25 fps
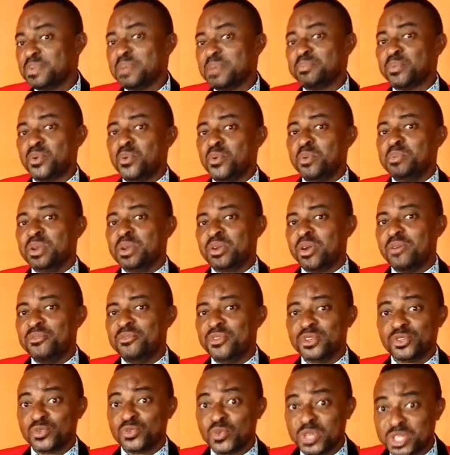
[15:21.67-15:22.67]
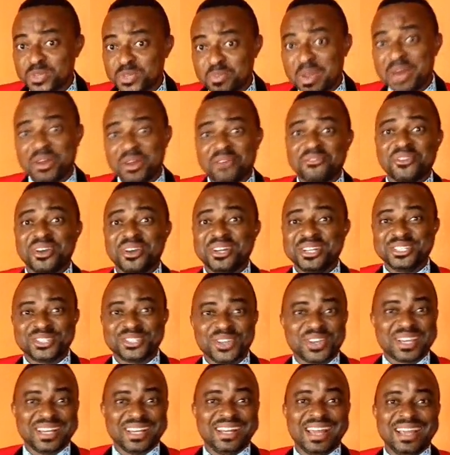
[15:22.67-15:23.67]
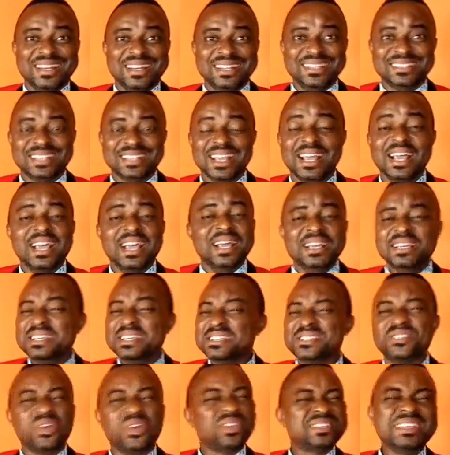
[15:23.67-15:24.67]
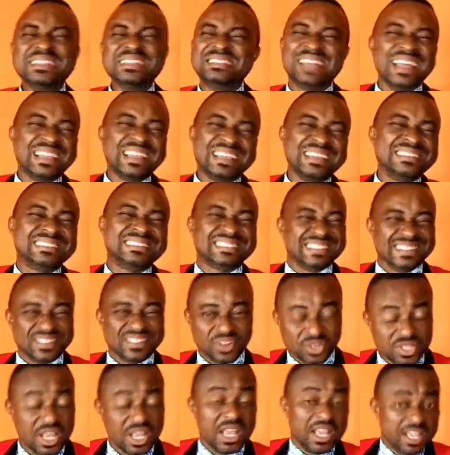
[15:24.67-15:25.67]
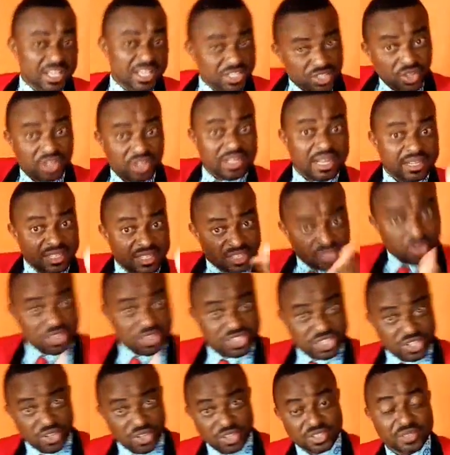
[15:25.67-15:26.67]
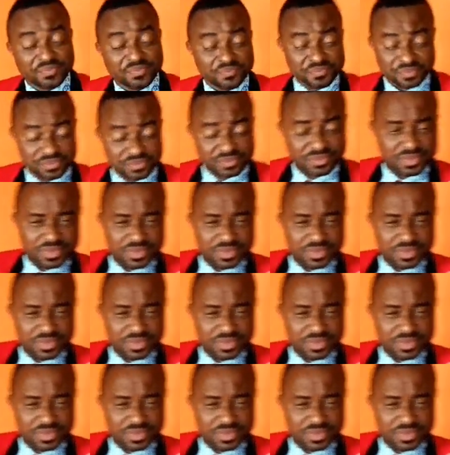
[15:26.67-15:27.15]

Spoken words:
People will be confused. Which man of God is talking like this? He doesn't take it serious. It's not that it's not serious.